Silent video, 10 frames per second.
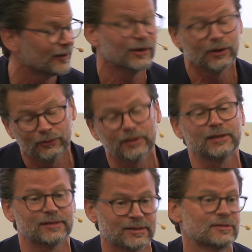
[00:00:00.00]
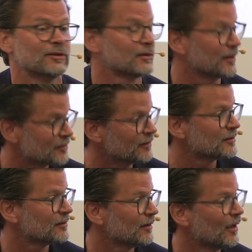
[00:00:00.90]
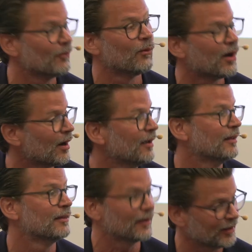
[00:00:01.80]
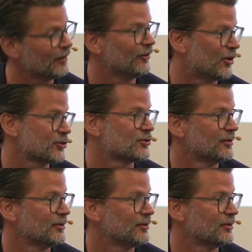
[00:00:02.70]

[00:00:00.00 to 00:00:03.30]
No, it does not exist. And why the hell not?